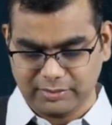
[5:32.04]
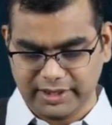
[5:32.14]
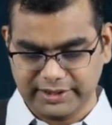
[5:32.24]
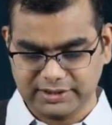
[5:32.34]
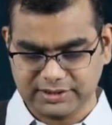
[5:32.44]

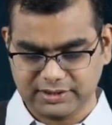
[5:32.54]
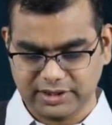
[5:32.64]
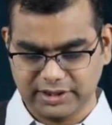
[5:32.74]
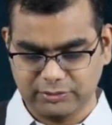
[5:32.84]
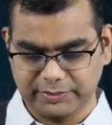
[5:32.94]
Minus
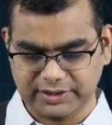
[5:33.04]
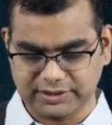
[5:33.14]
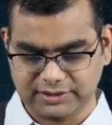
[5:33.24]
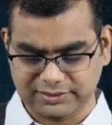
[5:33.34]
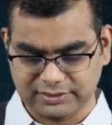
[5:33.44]
3
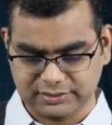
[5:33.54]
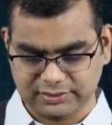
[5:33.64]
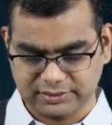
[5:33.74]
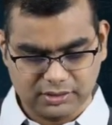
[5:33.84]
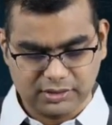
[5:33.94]
rupees,
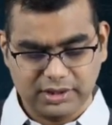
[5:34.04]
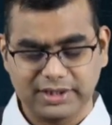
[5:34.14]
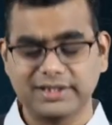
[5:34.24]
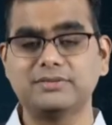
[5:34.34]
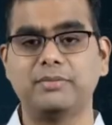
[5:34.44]

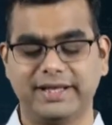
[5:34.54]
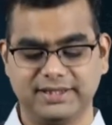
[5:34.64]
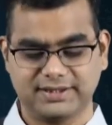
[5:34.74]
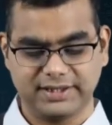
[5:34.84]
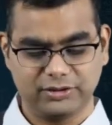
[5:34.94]
it is
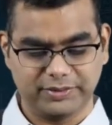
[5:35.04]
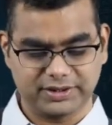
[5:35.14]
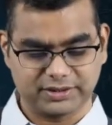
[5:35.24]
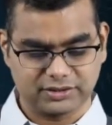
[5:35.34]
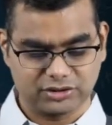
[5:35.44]
minus 3
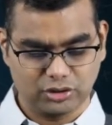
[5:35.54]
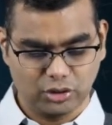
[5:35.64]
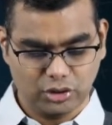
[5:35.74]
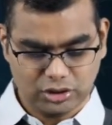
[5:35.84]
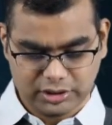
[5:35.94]
rupees.
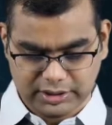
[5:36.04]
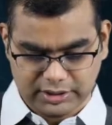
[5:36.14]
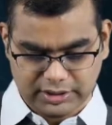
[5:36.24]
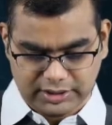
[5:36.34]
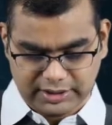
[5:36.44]
So,
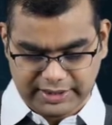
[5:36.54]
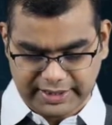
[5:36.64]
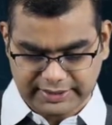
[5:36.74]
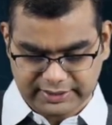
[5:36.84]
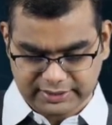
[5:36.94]

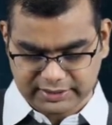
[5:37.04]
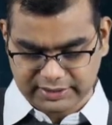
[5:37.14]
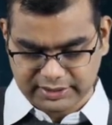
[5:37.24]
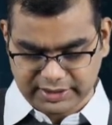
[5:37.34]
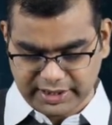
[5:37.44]
net
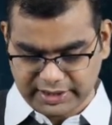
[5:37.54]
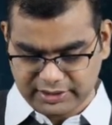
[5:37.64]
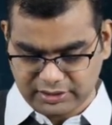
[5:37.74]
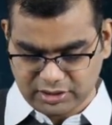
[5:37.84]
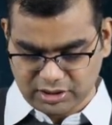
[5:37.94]

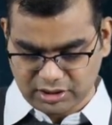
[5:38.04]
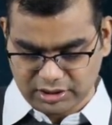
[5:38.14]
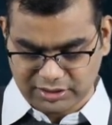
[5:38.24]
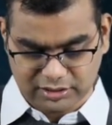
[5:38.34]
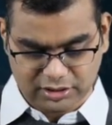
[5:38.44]
gain
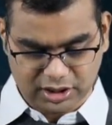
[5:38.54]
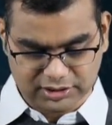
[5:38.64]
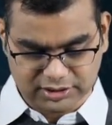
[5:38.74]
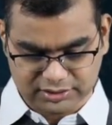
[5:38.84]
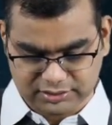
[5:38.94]
or
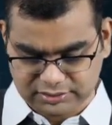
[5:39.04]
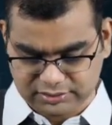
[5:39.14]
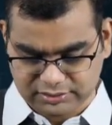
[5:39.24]
loss